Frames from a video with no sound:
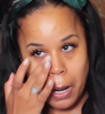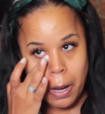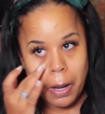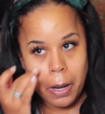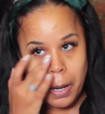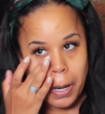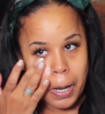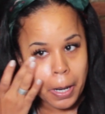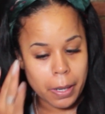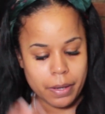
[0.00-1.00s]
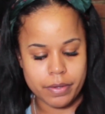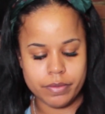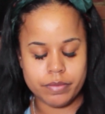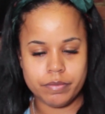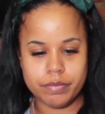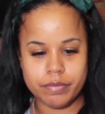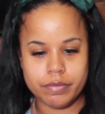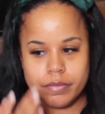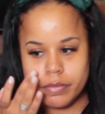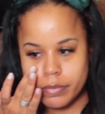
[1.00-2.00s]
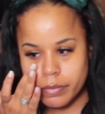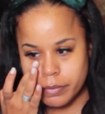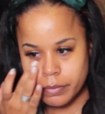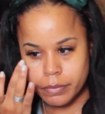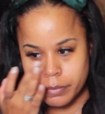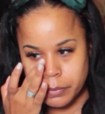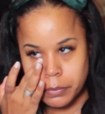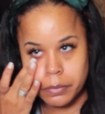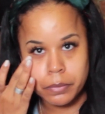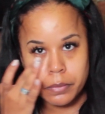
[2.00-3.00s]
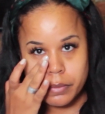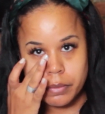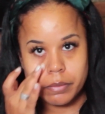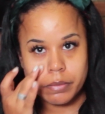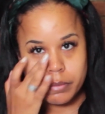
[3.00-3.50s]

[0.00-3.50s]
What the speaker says: (silence)